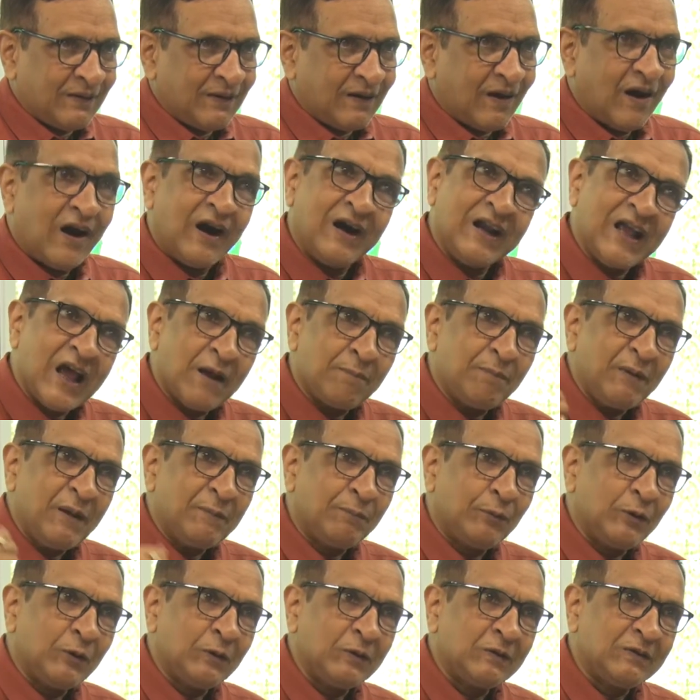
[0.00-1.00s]
Earlier
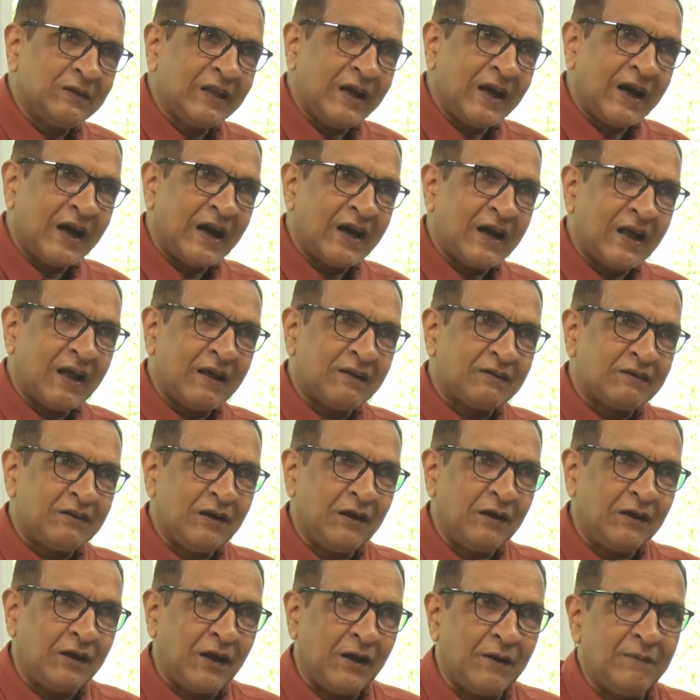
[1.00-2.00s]
people, they had a
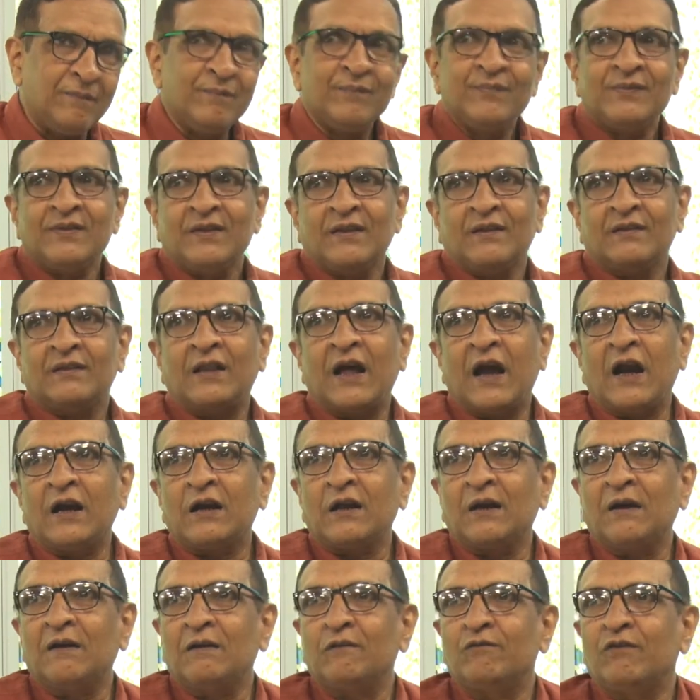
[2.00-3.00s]
thinking
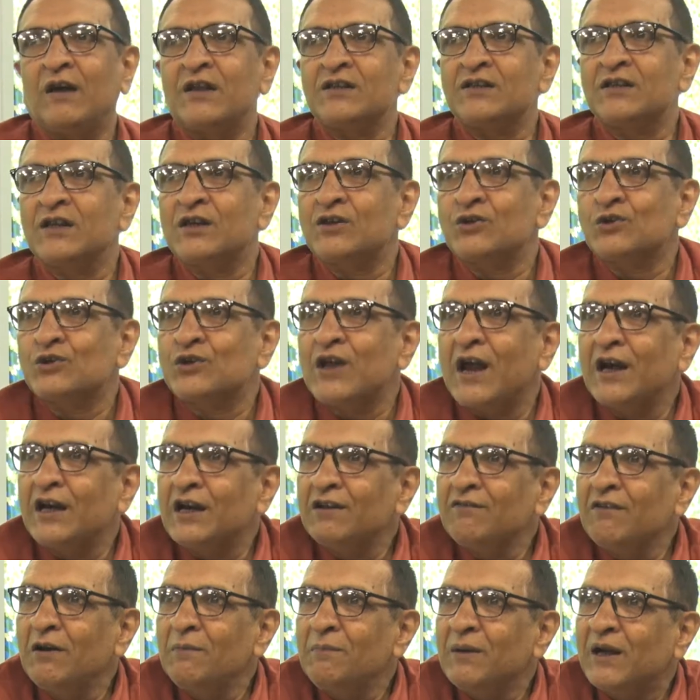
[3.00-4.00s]
that once the
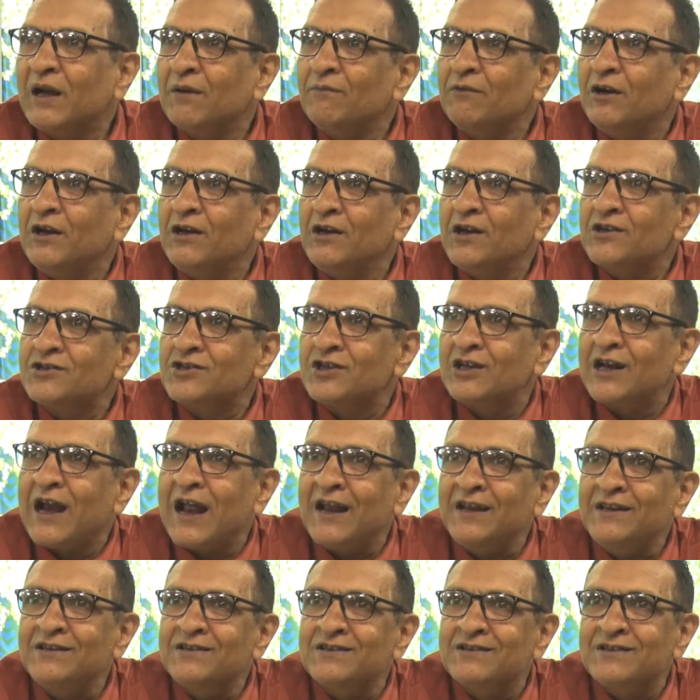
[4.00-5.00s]
society will become
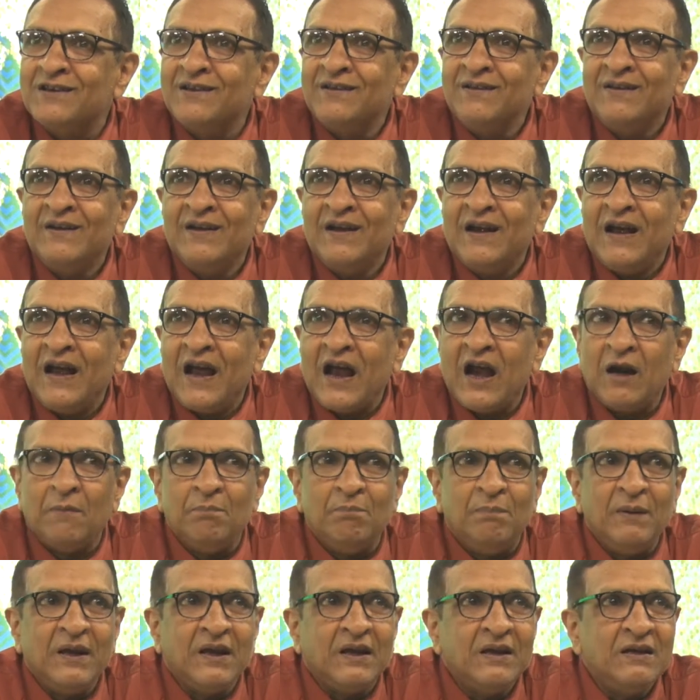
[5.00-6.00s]
industrialized
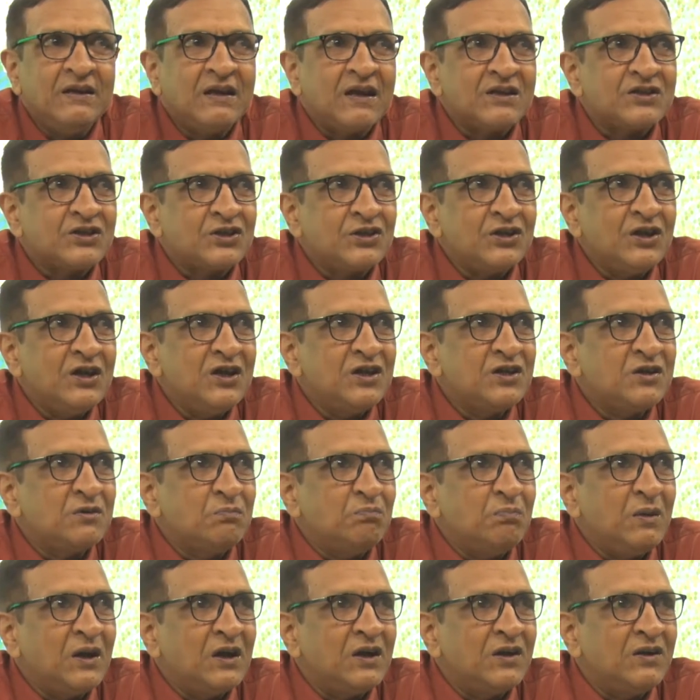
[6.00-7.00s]
and big industries,
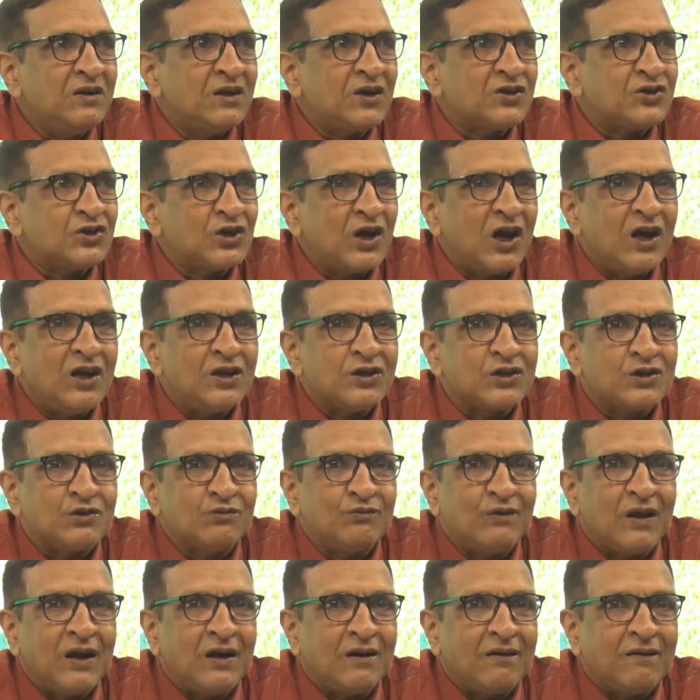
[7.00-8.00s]
big industrialists
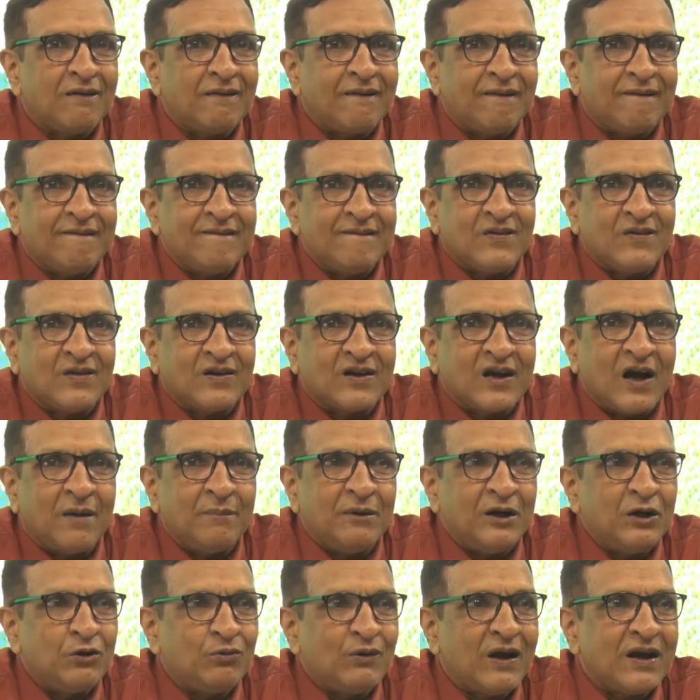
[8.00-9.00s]
will come
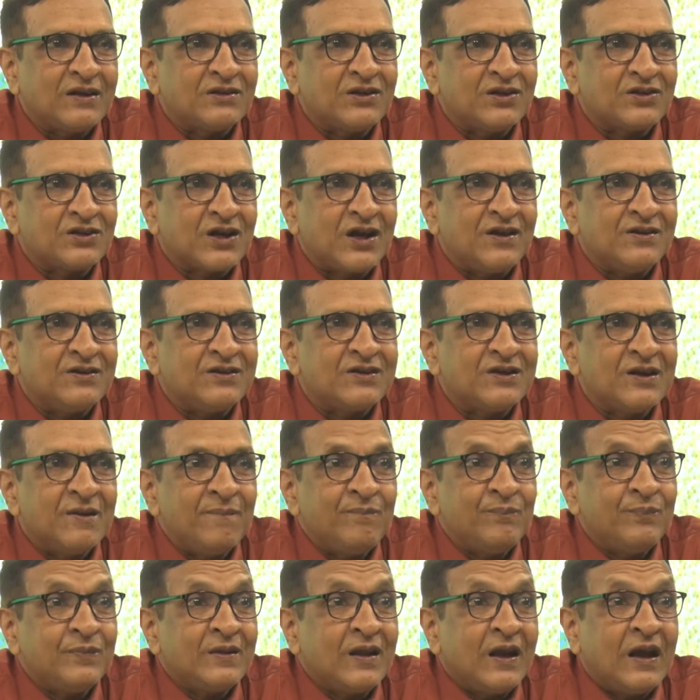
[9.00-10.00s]
into existence
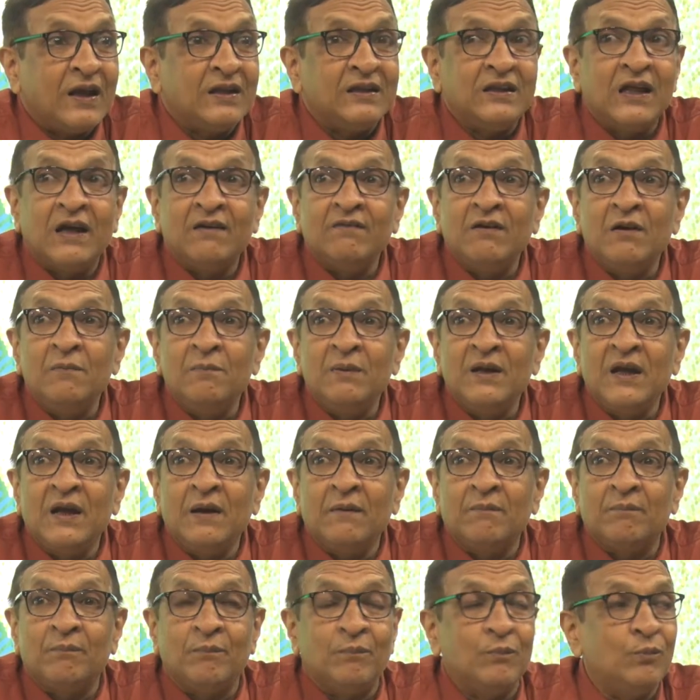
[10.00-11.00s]
and there will be
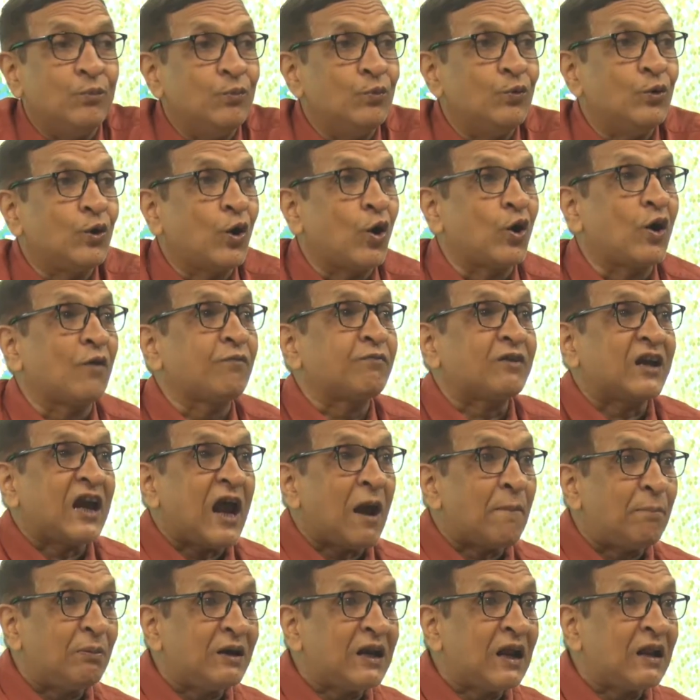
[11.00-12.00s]
a lot of
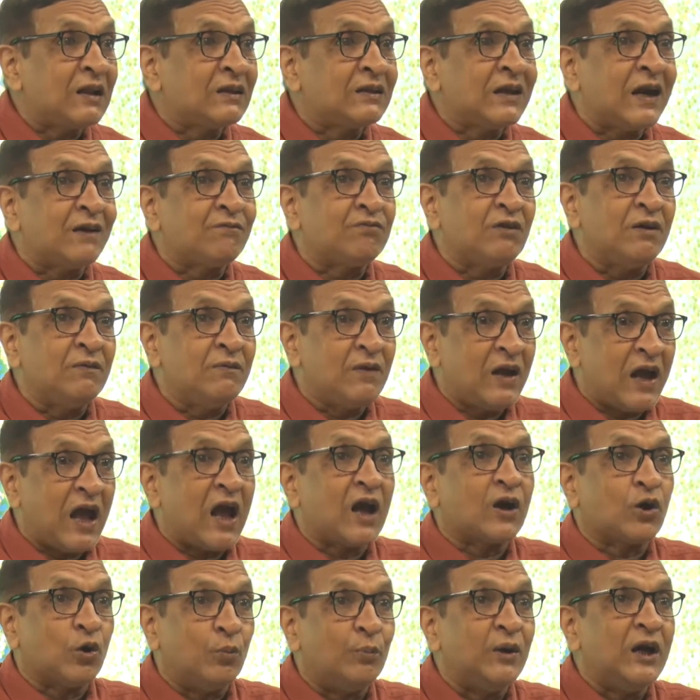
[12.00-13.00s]
capital that will be
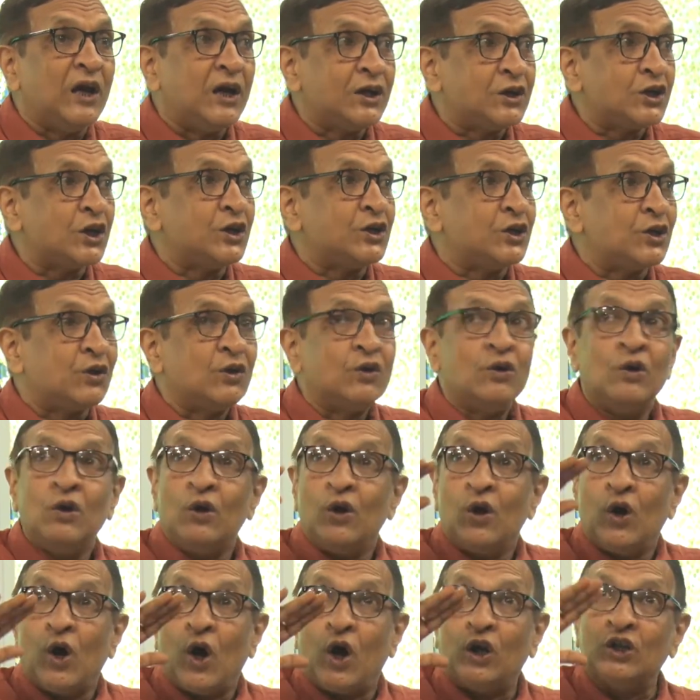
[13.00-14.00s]
accumulated
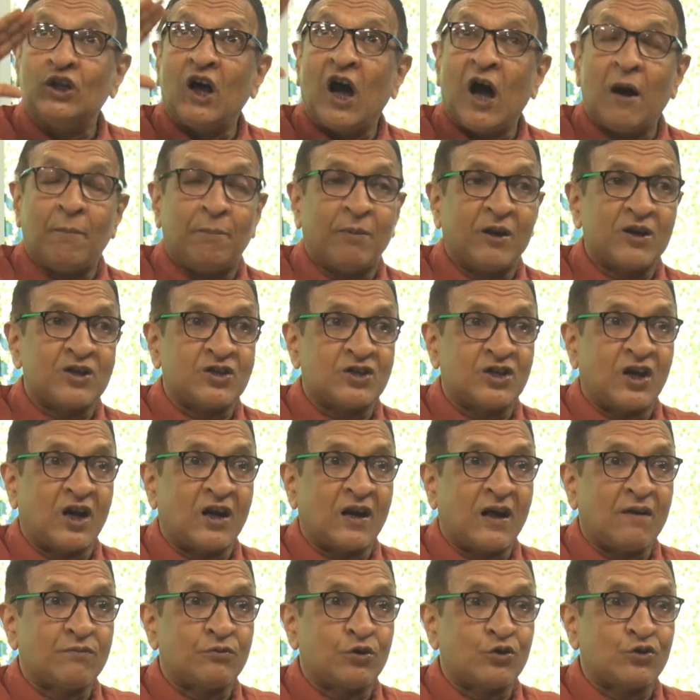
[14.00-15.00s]
on the upper
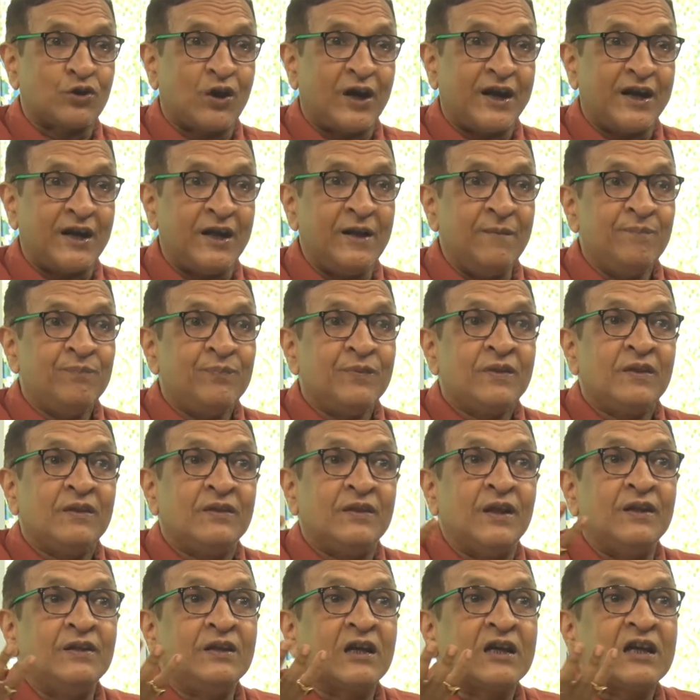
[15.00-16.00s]
strata of society,
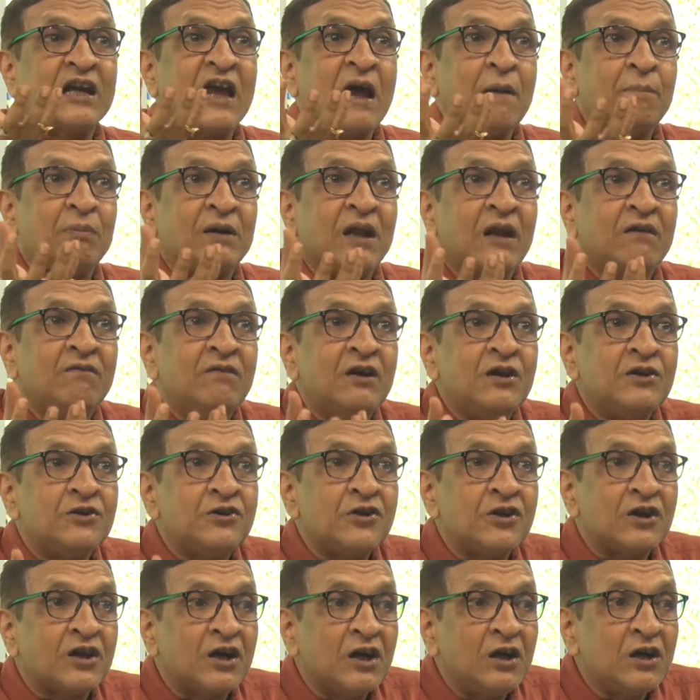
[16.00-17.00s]
then the capital will
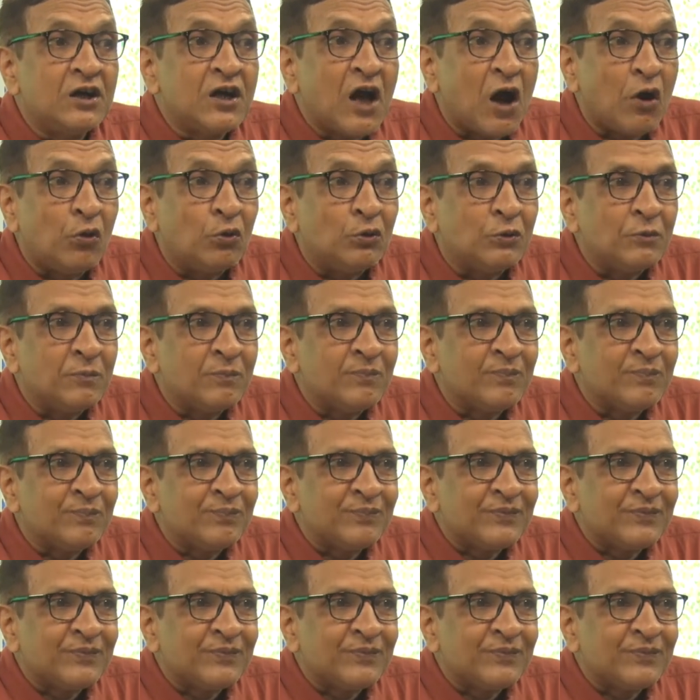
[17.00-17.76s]
trickle down.